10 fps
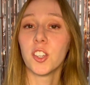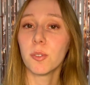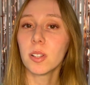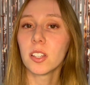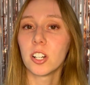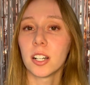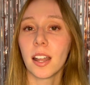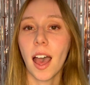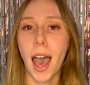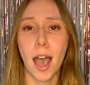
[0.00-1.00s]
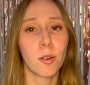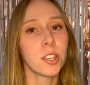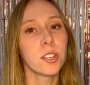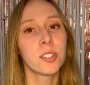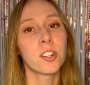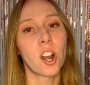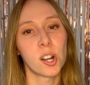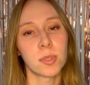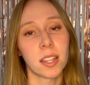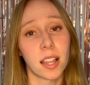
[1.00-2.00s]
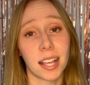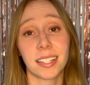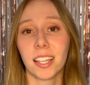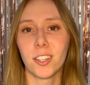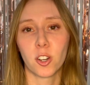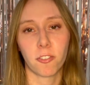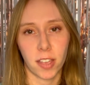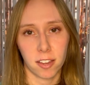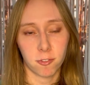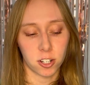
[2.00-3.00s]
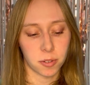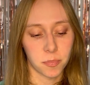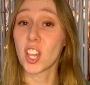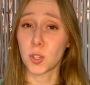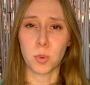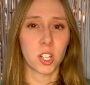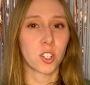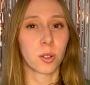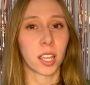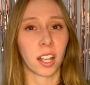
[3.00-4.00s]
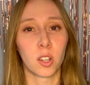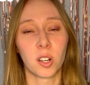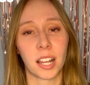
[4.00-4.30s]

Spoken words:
you will learn how to use your arms and legs in your favor. Does breaststroke kick look